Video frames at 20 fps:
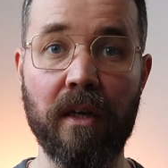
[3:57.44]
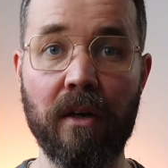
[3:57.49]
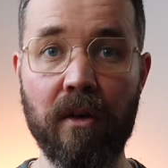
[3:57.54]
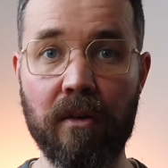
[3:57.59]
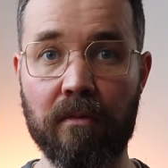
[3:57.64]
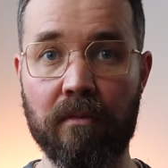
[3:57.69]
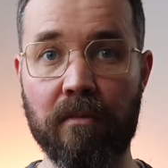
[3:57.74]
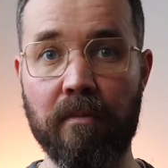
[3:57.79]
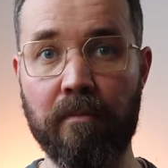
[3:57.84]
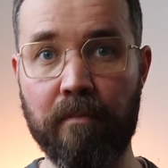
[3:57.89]

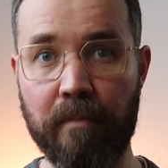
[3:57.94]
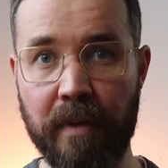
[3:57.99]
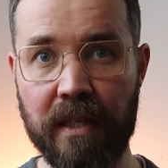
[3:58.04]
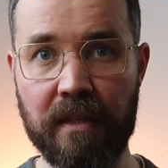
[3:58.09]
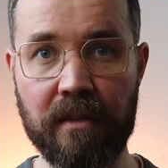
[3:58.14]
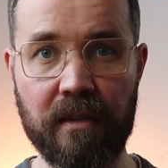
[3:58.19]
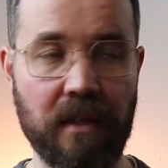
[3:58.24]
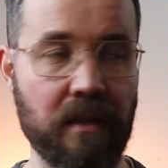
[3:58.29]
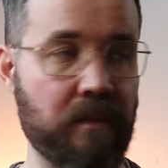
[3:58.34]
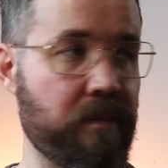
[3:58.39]
oh,
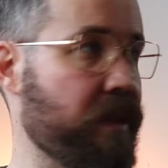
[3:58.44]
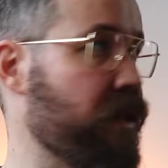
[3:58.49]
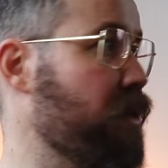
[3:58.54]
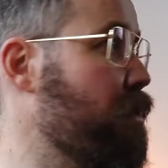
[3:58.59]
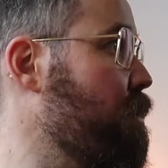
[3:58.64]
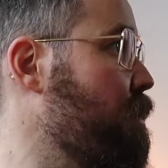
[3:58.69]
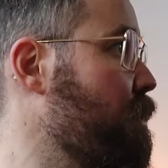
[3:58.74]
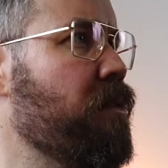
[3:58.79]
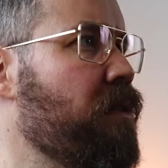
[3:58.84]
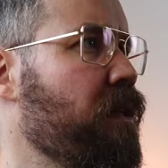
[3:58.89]
Benzac
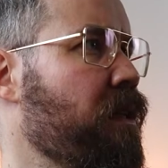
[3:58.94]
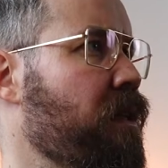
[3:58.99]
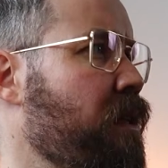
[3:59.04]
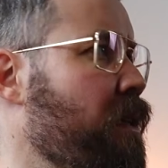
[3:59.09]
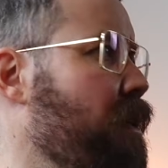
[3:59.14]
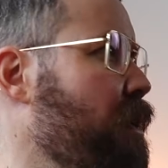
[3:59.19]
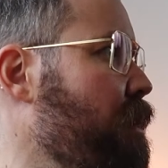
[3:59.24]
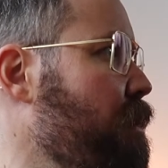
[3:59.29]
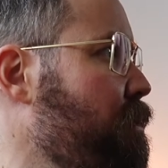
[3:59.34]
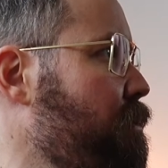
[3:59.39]
piece.
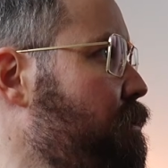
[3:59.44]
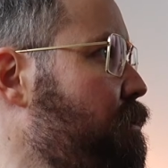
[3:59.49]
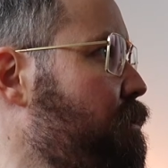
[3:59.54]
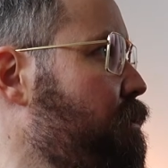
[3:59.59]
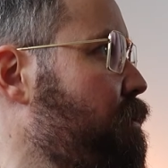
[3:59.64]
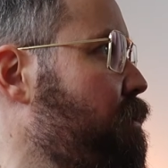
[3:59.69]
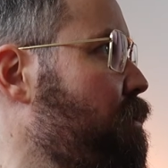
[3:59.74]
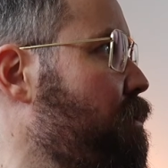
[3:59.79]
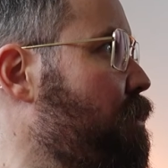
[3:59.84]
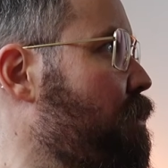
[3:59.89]
I
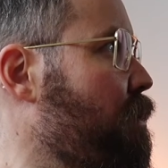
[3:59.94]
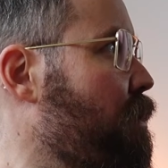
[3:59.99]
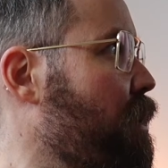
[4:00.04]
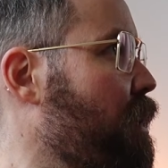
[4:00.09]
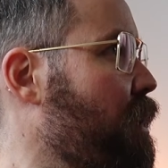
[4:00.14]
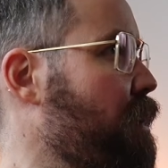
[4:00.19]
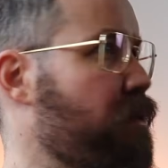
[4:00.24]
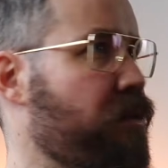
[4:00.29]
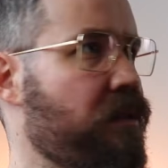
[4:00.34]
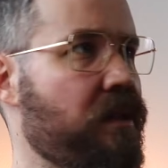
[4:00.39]

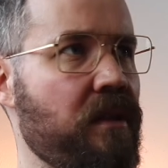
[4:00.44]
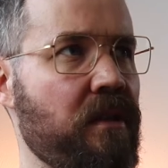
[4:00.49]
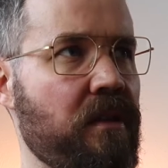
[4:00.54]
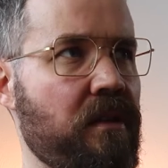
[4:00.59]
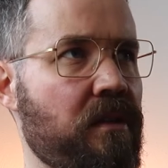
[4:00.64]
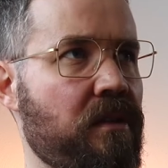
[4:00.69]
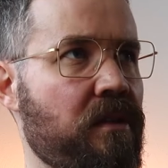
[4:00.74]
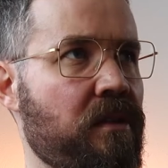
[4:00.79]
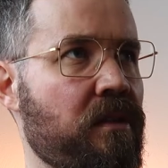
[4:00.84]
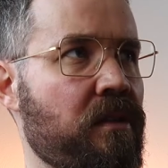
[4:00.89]

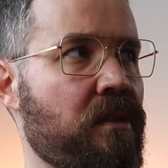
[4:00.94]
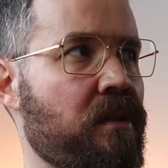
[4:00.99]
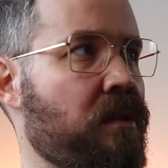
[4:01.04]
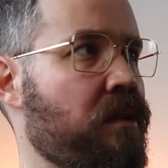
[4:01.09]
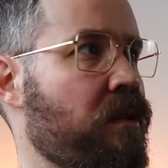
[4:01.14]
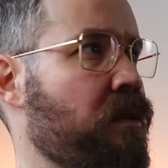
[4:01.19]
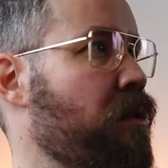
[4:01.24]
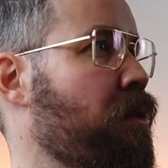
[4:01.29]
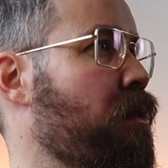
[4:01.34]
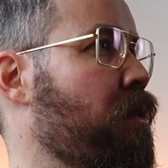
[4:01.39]
think
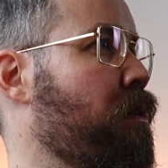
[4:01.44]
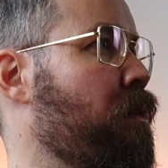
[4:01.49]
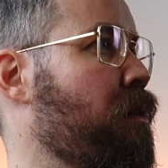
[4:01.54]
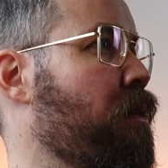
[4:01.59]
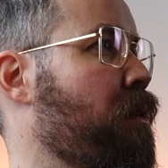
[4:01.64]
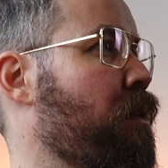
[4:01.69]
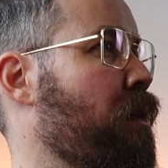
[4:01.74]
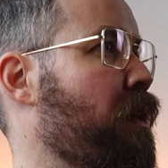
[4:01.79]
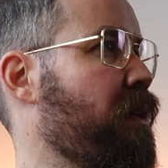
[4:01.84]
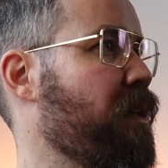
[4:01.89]

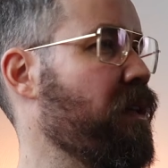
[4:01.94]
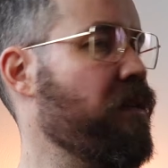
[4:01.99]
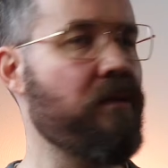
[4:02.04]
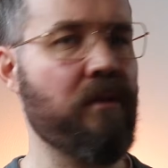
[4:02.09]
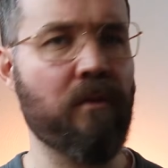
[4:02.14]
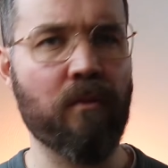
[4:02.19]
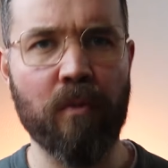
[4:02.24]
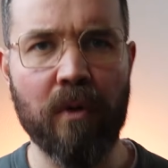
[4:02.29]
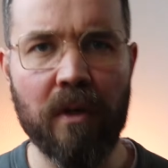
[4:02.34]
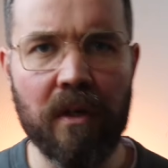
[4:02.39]
I've
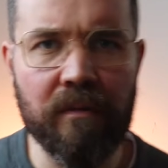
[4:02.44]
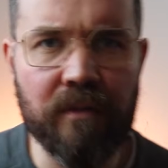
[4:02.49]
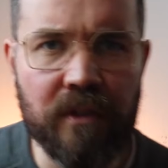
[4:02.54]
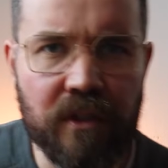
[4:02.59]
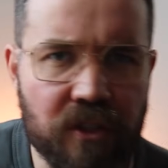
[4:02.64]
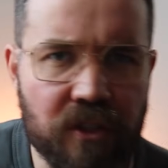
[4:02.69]
got one of his